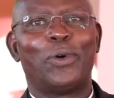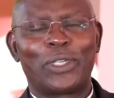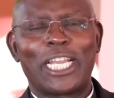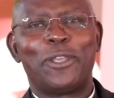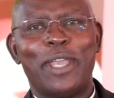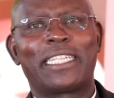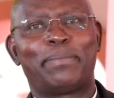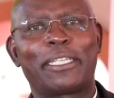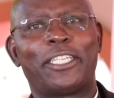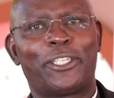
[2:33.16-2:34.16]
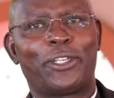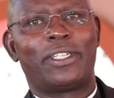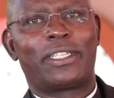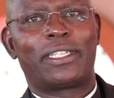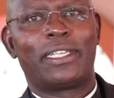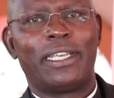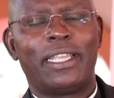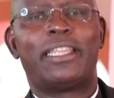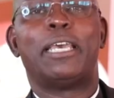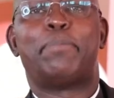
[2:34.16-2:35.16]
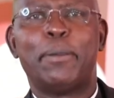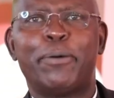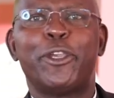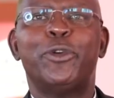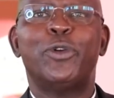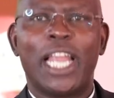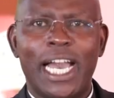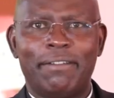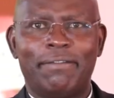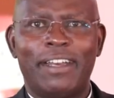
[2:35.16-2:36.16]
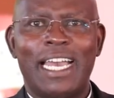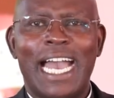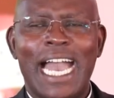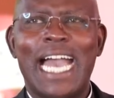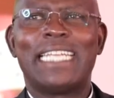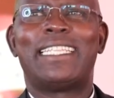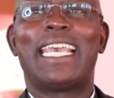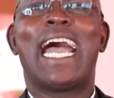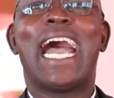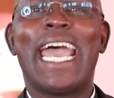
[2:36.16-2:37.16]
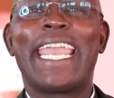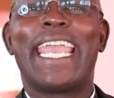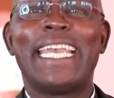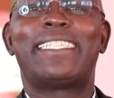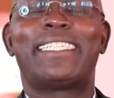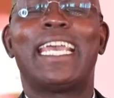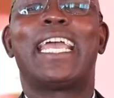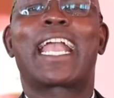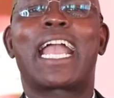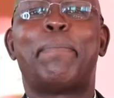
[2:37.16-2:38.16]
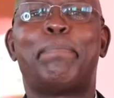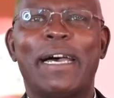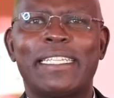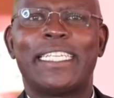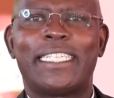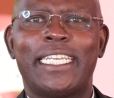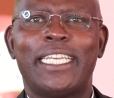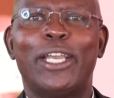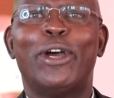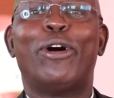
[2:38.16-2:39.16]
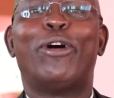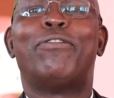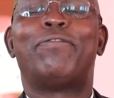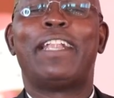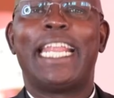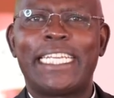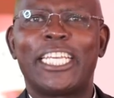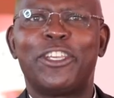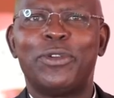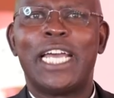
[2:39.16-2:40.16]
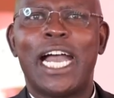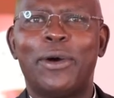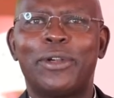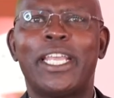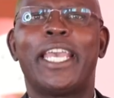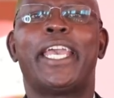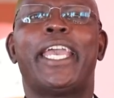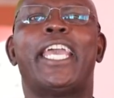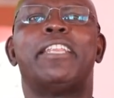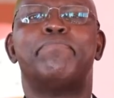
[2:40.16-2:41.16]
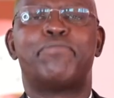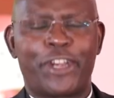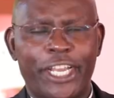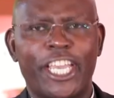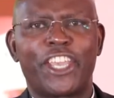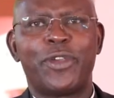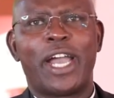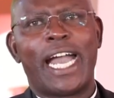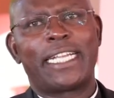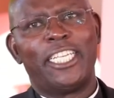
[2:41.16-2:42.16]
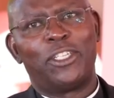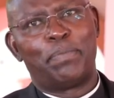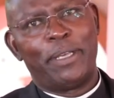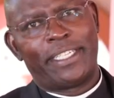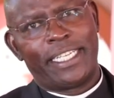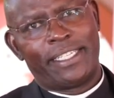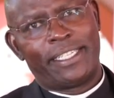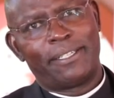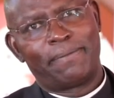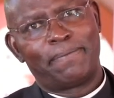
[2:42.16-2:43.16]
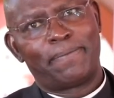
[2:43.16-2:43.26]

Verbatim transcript: what are your expectations. The people you love has the highest capacity of letting you down and breaking your heart into pieces.